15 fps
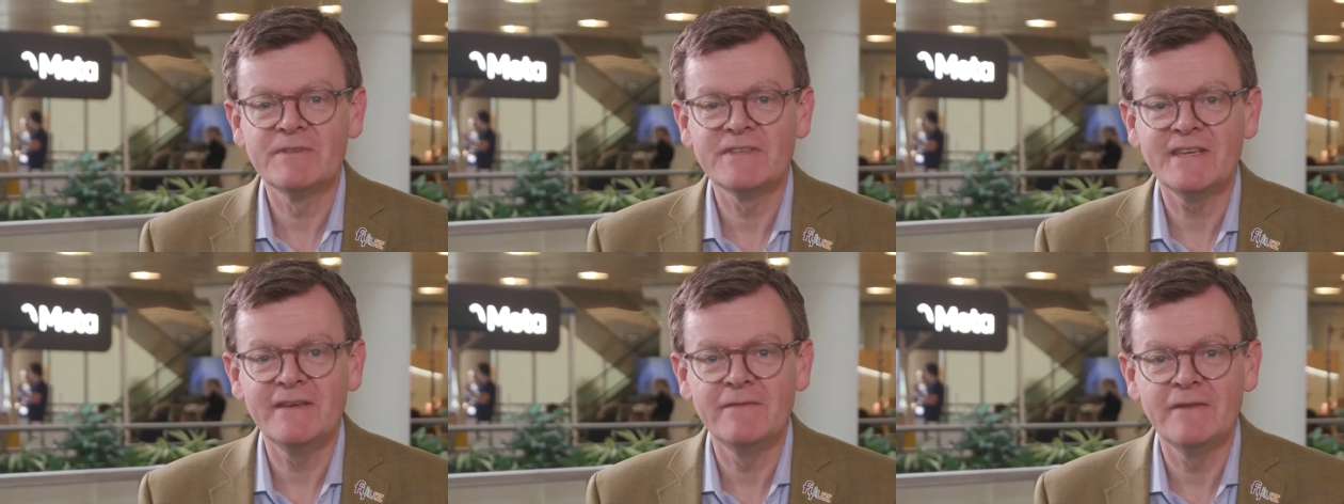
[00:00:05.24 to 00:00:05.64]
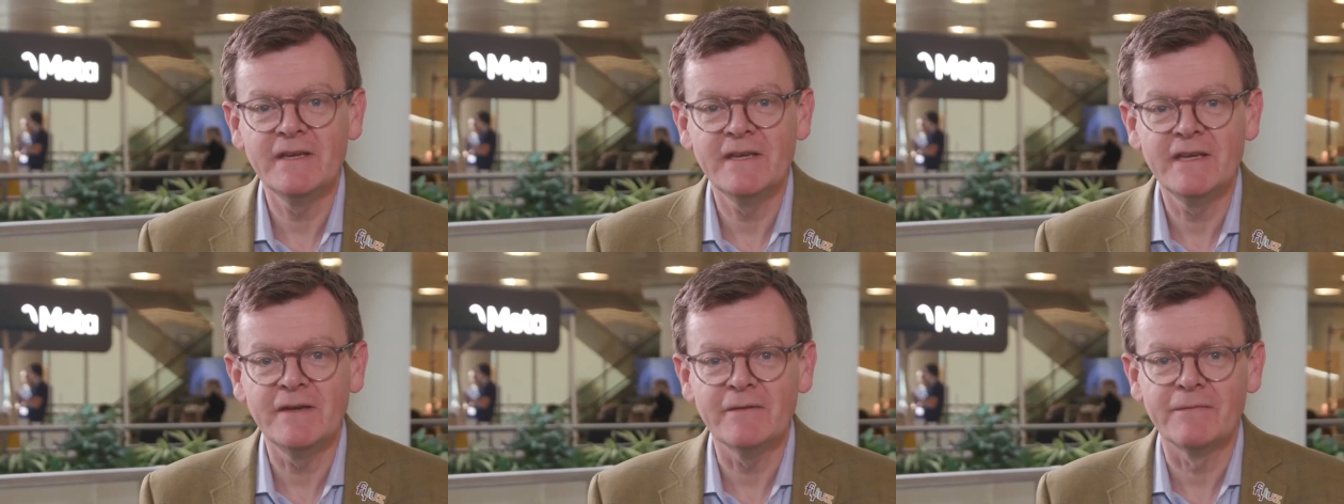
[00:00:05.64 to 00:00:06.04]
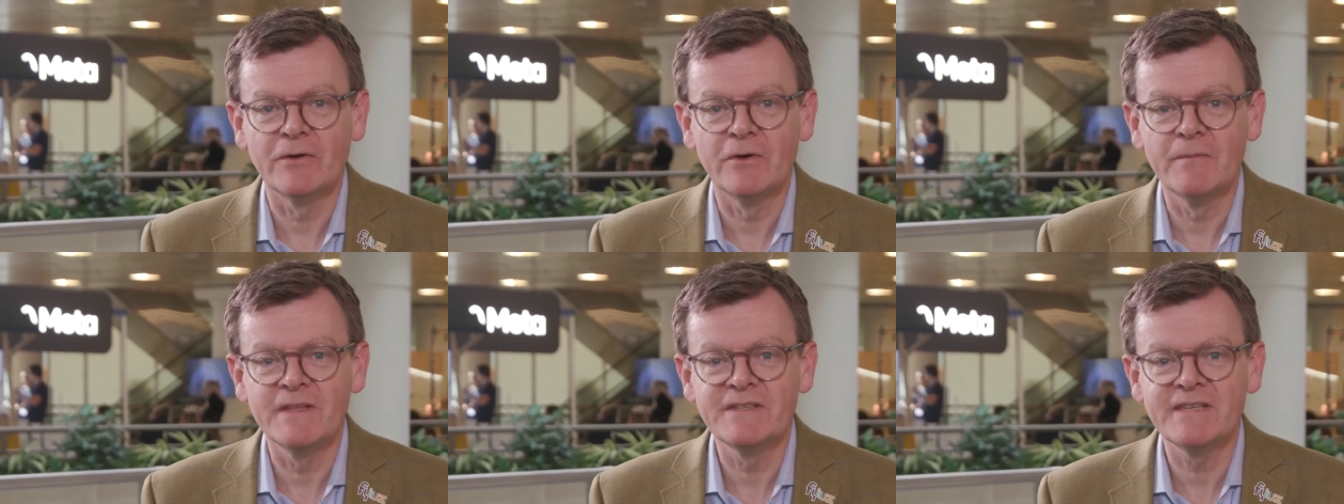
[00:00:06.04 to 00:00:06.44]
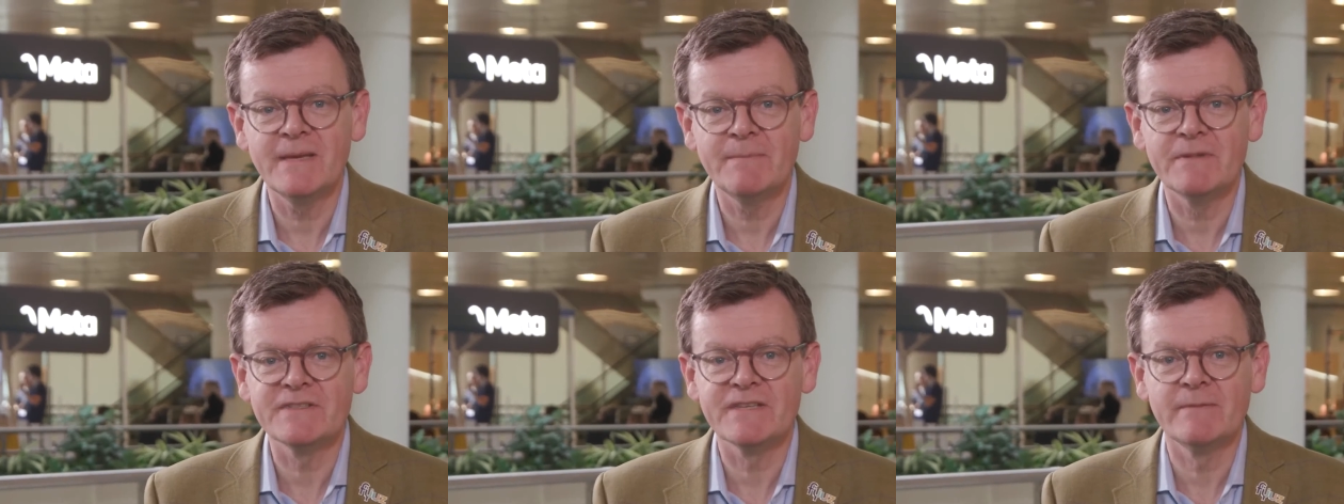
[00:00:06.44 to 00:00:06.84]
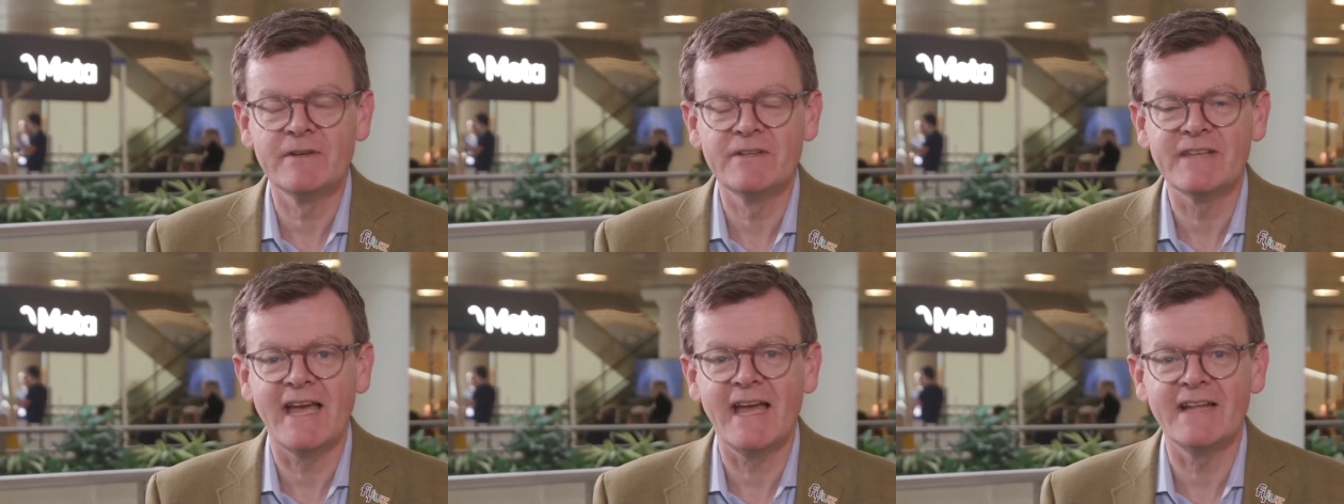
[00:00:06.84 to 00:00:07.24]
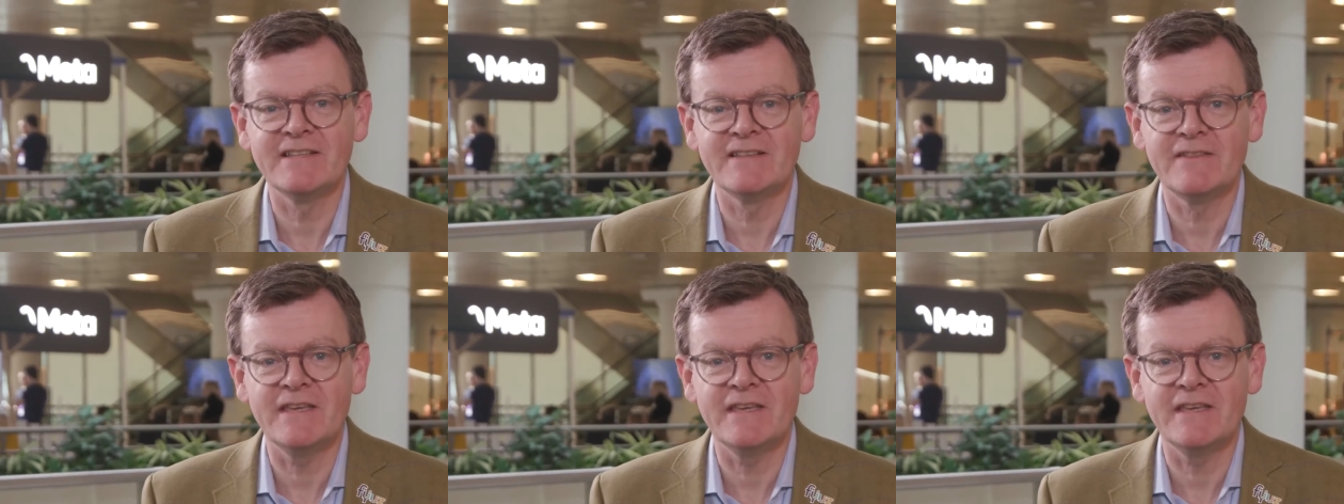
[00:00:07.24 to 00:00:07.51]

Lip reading: TV from the TIP Summit at